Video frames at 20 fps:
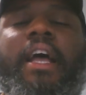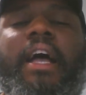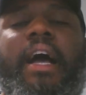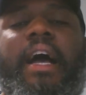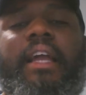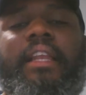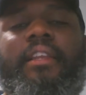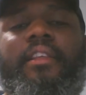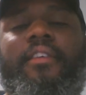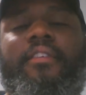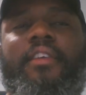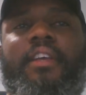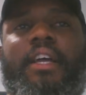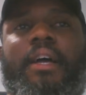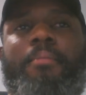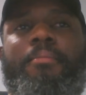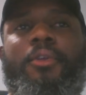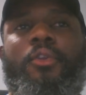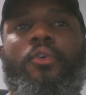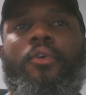and this can
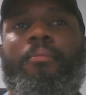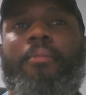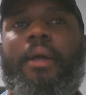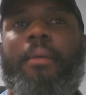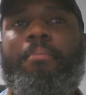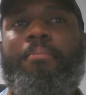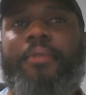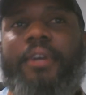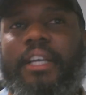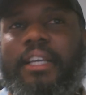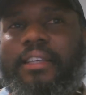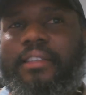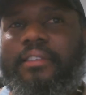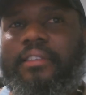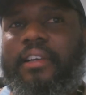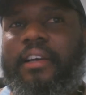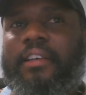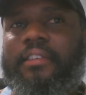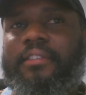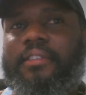be done by breaking
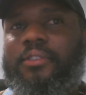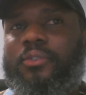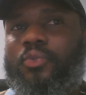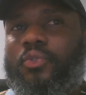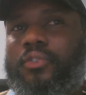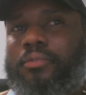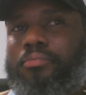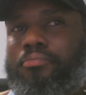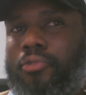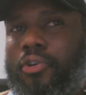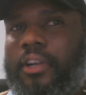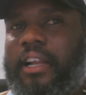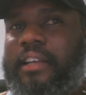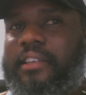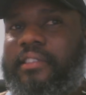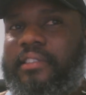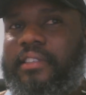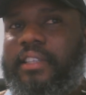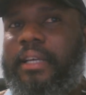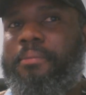tasks into smaller
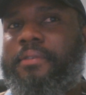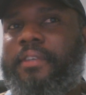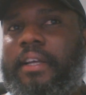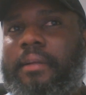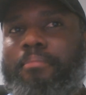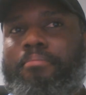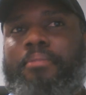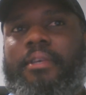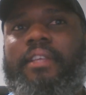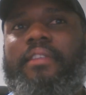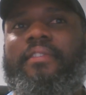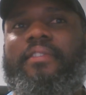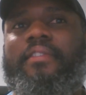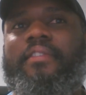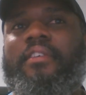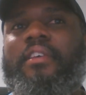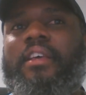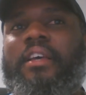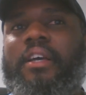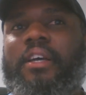steps and bits
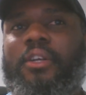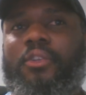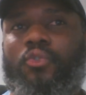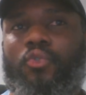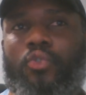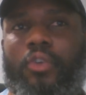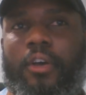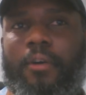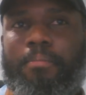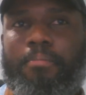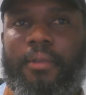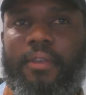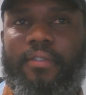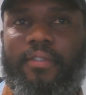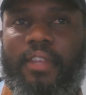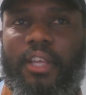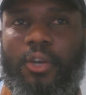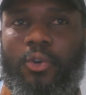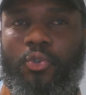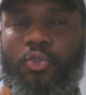to help me
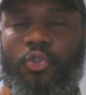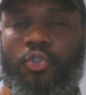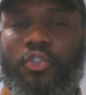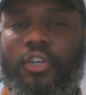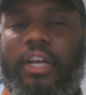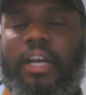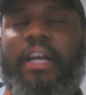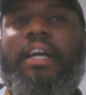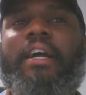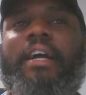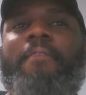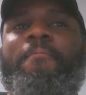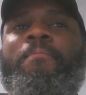stay on track.